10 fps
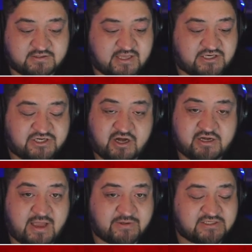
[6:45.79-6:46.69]
That shared
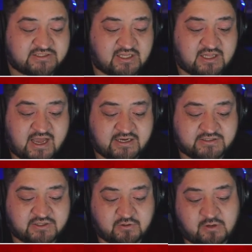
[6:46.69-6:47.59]
damage does a lot.
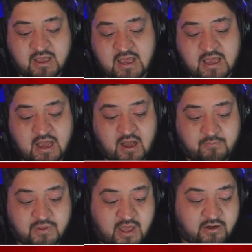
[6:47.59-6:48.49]
So
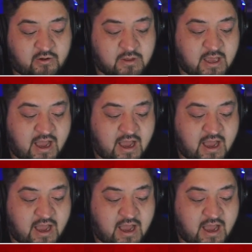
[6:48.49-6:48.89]
I don't know.